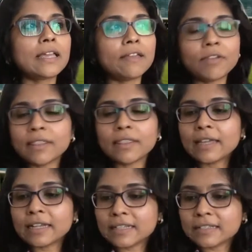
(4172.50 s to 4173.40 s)
given that
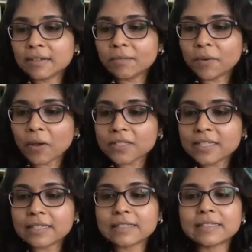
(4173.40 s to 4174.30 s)
it is a
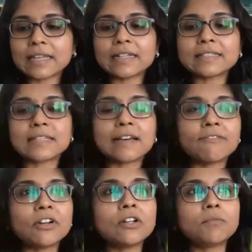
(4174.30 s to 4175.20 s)
process that is
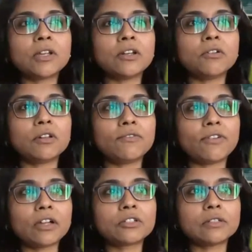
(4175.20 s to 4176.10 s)
governed by neural
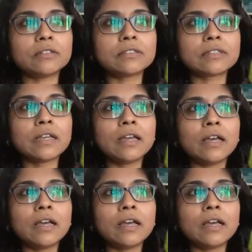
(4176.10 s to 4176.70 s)
functions,